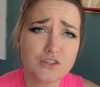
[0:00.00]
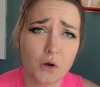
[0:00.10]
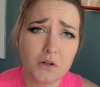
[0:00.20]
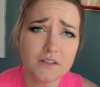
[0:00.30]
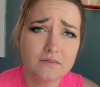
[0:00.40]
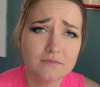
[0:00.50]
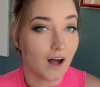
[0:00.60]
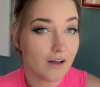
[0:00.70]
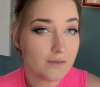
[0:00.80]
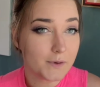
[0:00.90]
told.
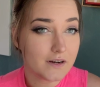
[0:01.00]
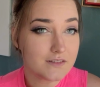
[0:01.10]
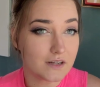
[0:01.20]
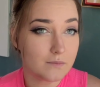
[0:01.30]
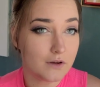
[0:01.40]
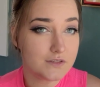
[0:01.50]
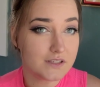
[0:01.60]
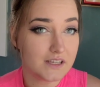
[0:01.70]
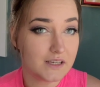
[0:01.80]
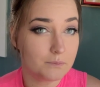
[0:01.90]
All the birds are
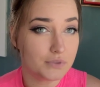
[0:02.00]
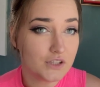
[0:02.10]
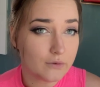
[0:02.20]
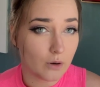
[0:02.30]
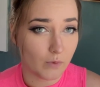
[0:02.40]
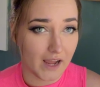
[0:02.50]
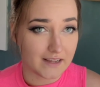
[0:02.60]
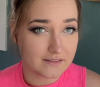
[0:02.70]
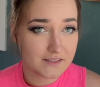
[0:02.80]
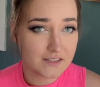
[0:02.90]
mostly blue or
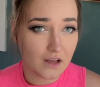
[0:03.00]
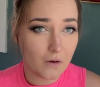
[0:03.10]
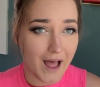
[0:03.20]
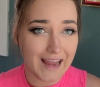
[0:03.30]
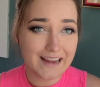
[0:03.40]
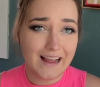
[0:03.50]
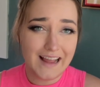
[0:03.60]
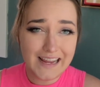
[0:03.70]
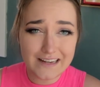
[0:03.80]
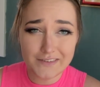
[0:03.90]
white, so I
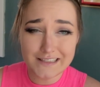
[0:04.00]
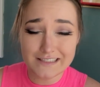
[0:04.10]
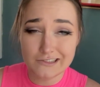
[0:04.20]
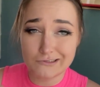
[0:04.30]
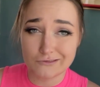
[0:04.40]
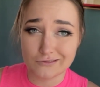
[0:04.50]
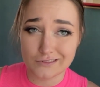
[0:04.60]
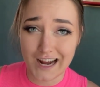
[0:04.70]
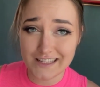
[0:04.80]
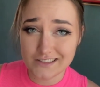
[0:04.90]
kind of had to
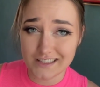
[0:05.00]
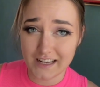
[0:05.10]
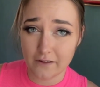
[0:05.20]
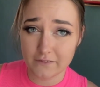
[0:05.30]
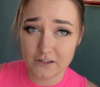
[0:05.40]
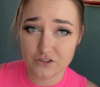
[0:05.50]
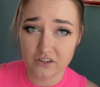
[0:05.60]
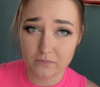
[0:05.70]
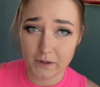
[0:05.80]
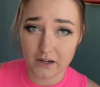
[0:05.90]
stretch the definition
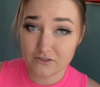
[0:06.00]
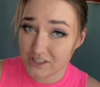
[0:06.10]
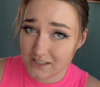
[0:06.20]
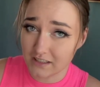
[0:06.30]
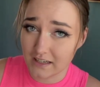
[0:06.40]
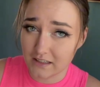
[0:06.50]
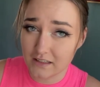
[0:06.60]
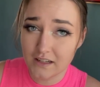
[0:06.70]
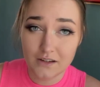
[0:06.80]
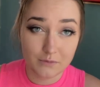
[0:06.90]
of bird just a
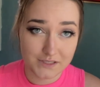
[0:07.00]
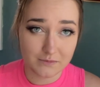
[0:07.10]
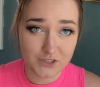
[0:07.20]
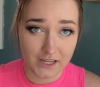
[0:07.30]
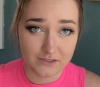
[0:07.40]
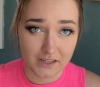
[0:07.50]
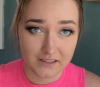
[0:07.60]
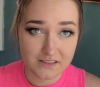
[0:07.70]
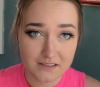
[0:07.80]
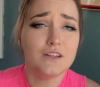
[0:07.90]
little with some
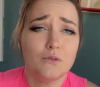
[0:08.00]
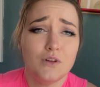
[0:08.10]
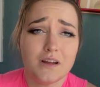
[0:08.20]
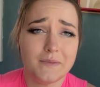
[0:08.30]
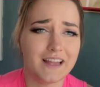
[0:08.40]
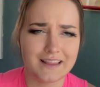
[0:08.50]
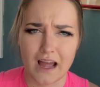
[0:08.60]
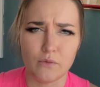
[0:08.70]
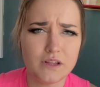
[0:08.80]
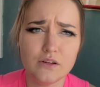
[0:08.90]
changelings. Don't look at me like
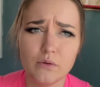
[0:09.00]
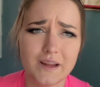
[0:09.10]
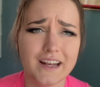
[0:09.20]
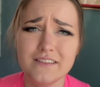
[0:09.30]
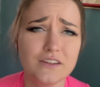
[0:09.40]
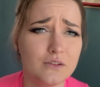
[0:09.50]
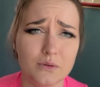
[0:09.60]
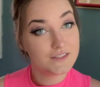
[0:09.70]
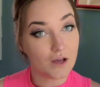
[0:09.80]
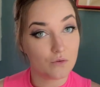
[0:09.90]
that, we do what we gotta do.
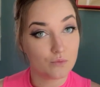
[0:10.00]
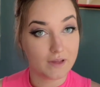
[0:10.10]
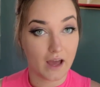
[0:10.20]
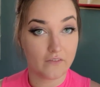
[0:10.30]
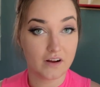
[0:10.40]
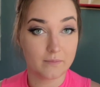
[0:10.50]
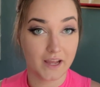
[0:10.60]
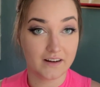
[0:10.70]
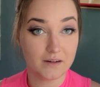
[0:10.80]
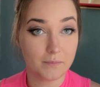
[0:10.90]
So we have our commander,